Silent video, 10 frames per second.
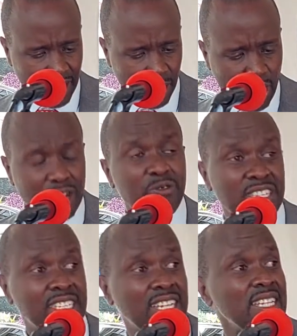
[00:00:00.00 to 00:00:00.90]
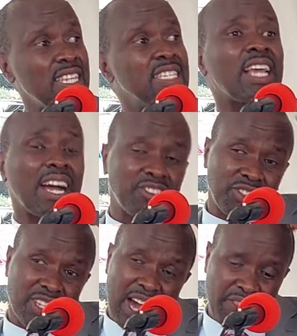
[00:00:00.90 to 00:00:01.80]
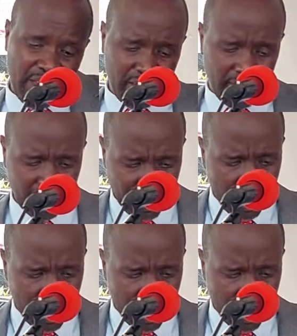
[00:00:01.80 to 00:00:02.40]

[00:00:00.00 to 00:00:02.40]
who had visited this country, and they are